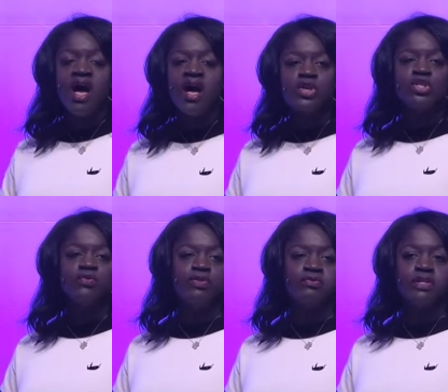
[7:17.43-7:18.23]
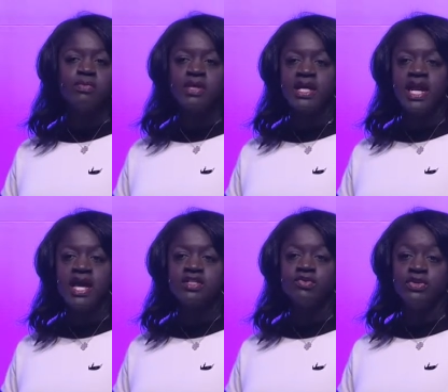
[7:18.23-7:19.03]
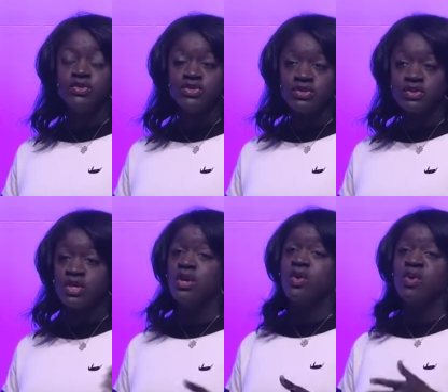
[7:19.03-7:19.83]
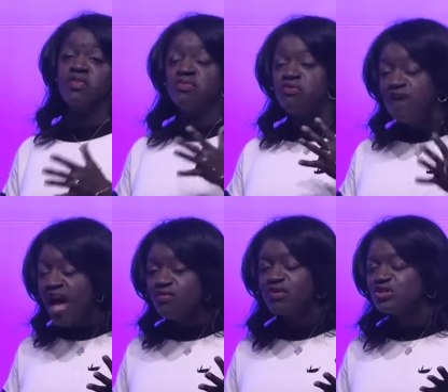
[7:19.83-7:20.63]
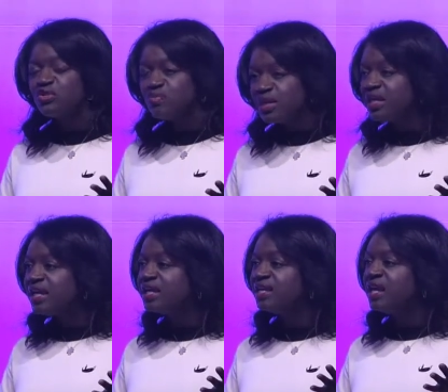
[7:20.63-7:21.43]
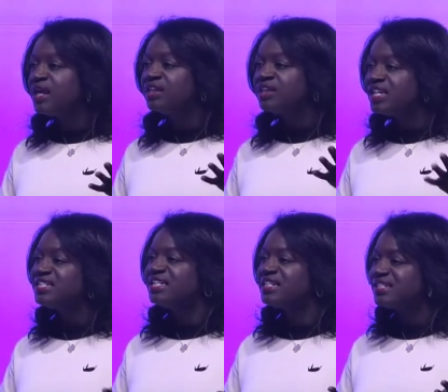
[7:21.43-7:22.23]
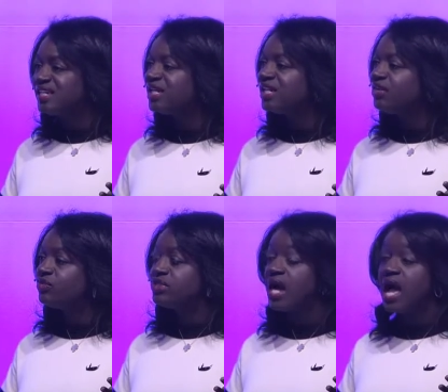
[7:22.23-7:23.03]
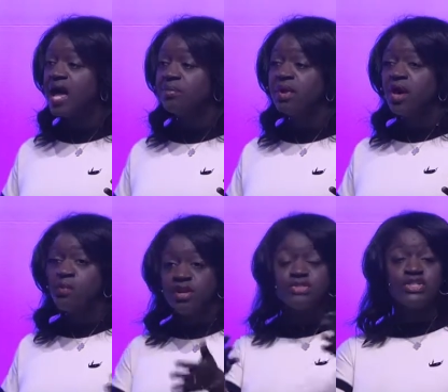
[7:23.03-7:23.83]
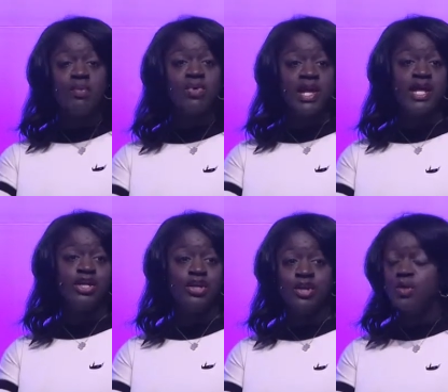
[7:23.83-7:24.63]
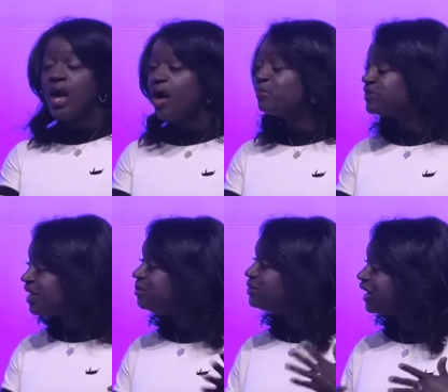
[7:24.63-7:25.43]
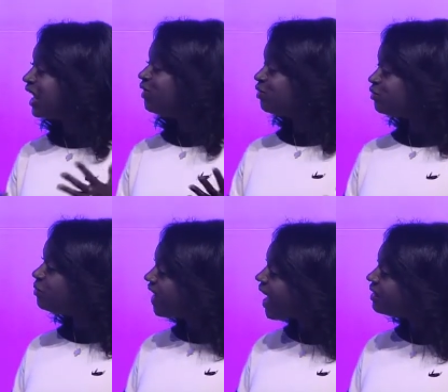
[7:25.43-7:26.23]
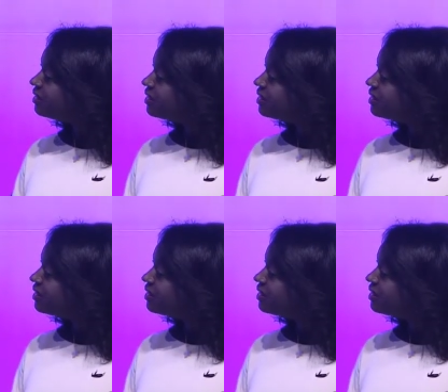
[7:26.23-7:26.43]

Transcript: 150 million active users. We have 500 million listings at any given time. But if someone like you helps them to get through that,